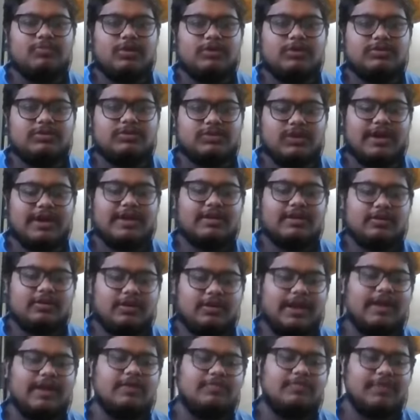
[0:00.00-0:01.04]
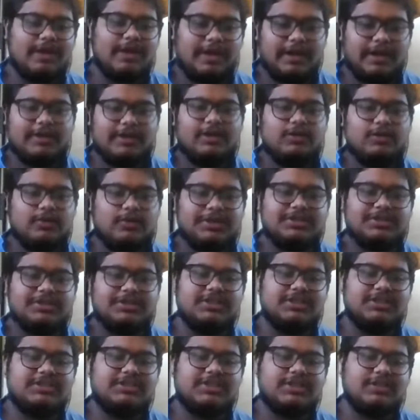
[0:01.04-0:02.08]
What so right, like we connected to
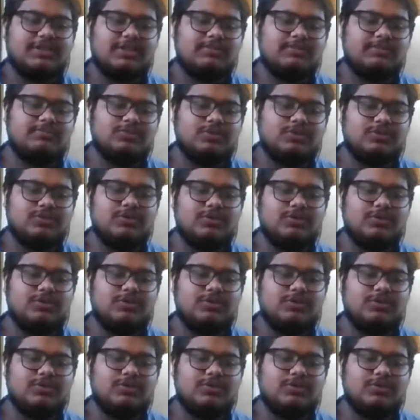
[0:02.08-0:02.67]
Instagram, so